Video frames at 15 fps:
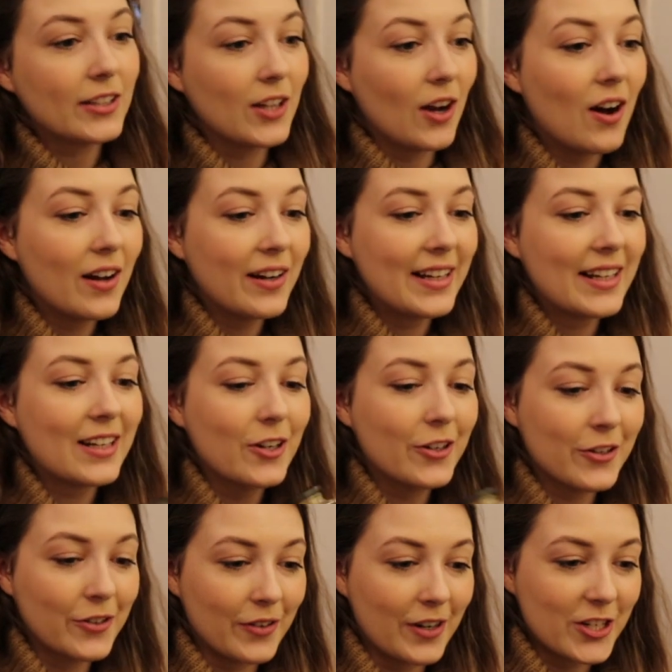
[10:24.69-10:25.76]
Garlic
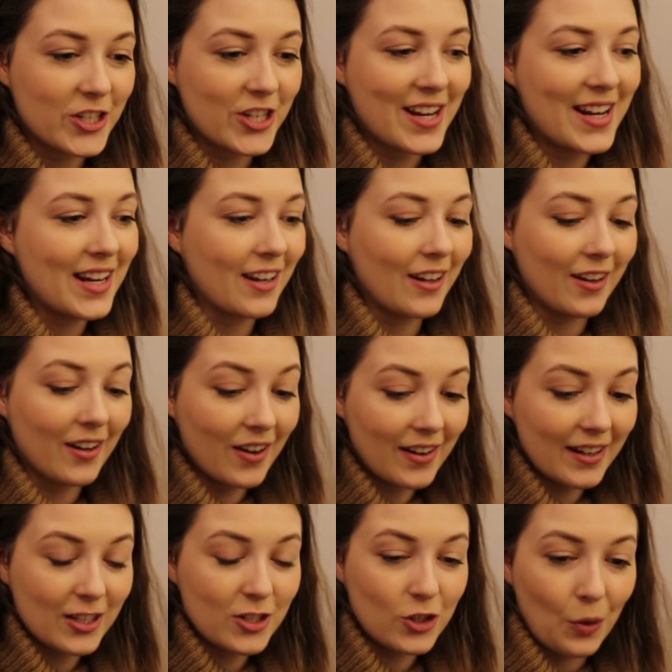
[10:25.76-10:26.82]
crushing and
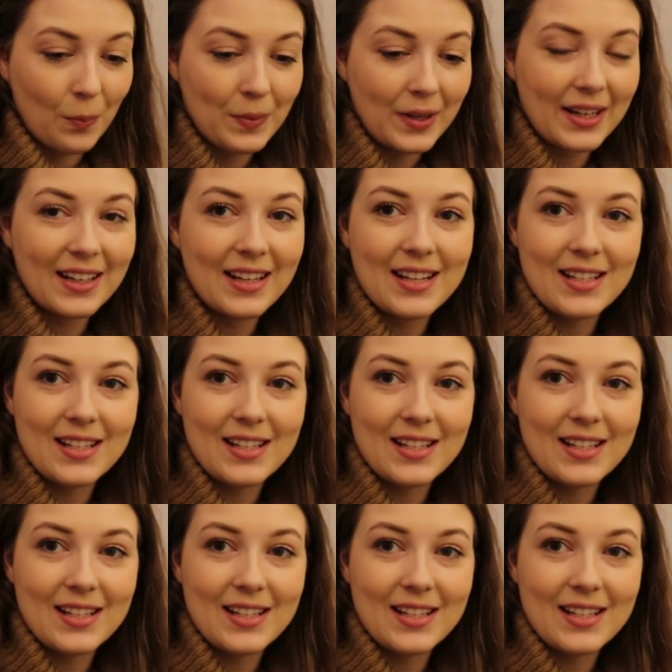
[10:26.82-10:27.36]
garlic chopping